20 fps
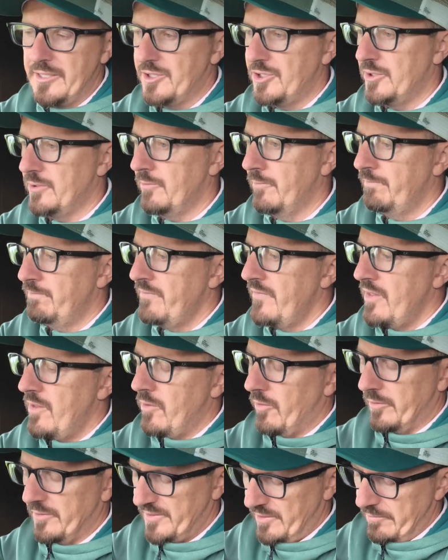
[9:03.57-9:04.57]
issue,
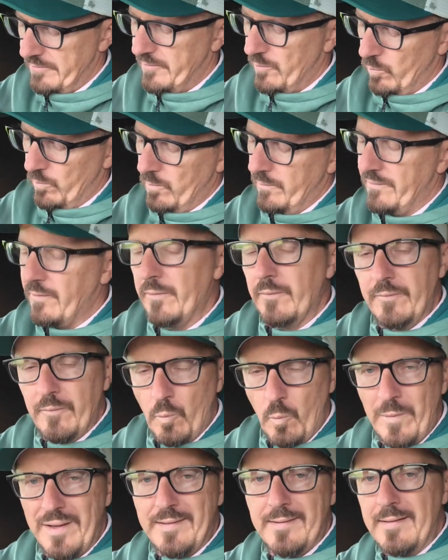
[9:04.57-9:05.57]
or sorry, the
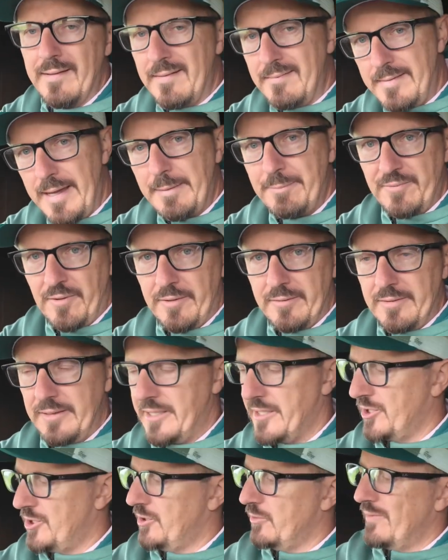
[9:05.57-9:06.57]
width and the depth aren't the
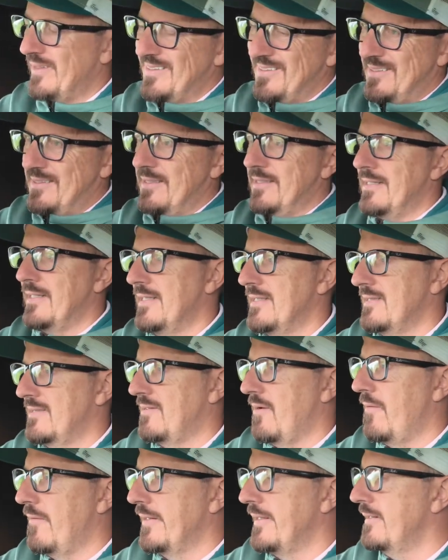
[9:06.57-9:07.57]
issue. It's the
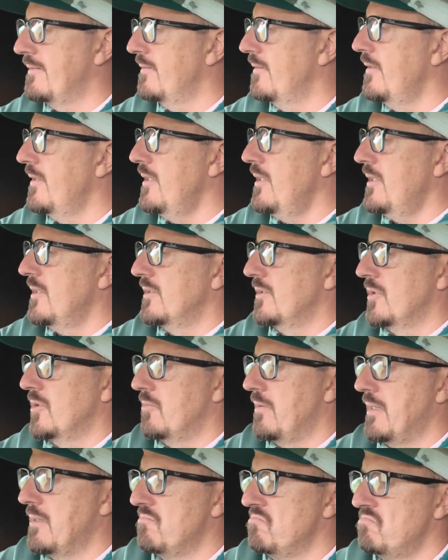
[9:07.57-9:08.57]
height. So
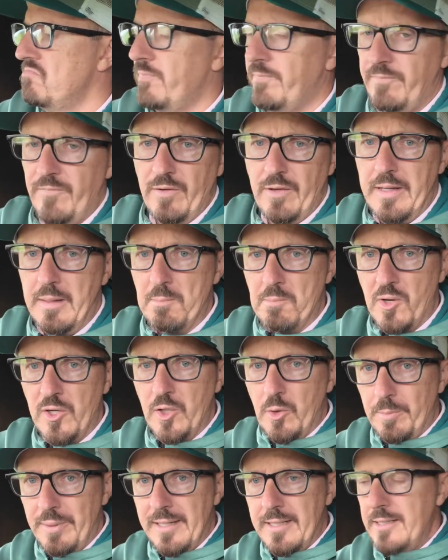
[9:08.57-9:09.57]
in my
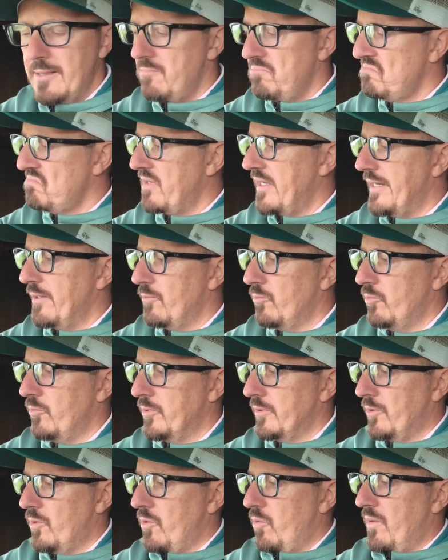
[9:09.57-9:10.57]
opinion, it
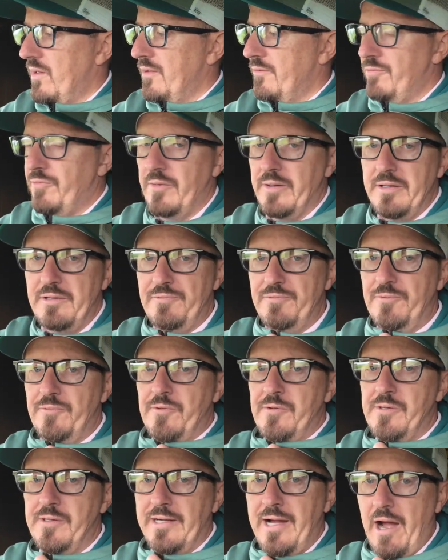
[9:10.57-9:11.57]
would qualify
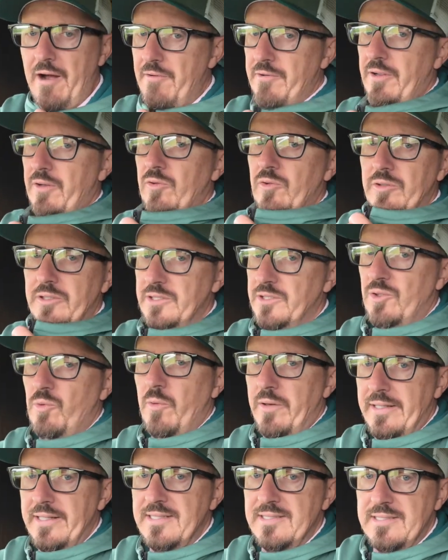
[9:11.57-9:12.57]
for carry-on luggage
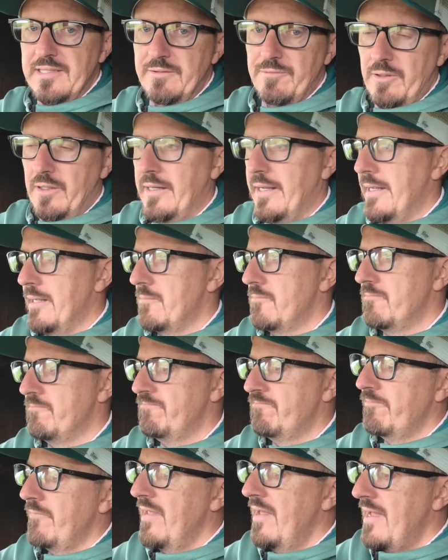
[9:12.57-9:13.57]
quite easily. And
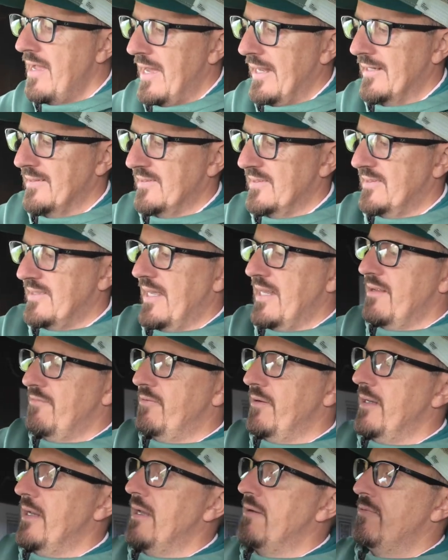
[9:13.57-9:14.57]
as I said,
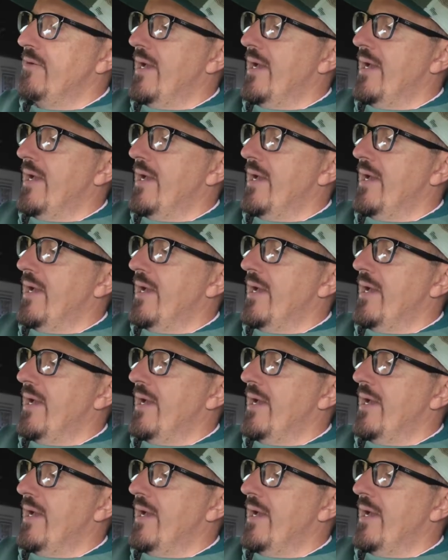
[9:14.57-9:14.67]
if